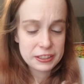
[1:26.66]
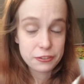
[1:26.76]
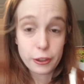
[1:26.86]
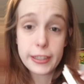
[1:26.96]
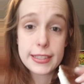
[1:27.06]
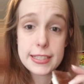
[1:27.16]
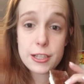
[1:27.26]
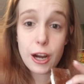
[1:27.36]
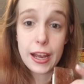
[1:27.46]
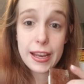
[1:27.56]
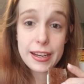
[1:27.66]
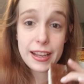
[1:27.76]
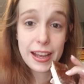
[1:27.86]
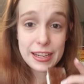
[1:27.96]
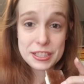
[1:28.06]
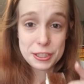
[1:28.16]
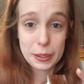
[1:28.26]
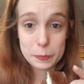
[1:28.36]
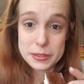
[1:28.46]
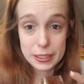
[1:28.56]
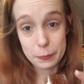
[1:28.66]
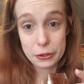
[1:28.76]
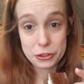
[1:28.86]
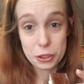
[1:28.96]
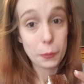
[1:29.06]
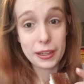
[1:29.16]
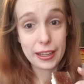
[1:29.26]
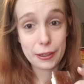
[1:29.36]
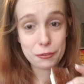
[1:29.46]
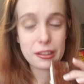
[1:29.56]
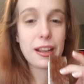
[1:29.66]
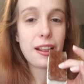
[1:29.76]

Freeze-dried ice cream sandwich going down.